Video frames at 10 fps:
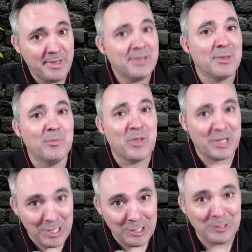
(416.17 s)
The
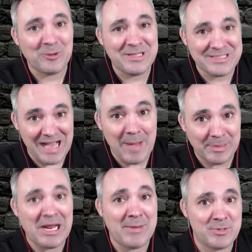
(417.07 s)
color is
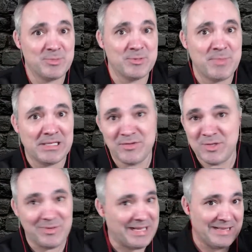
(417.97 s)
Oppenheimer's perspective.
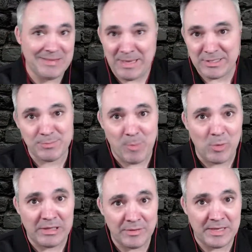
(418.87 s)
So again, I'm not
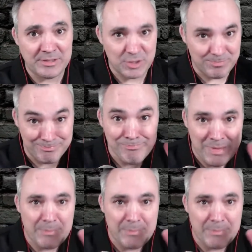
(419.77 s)
spoiling anything. Just be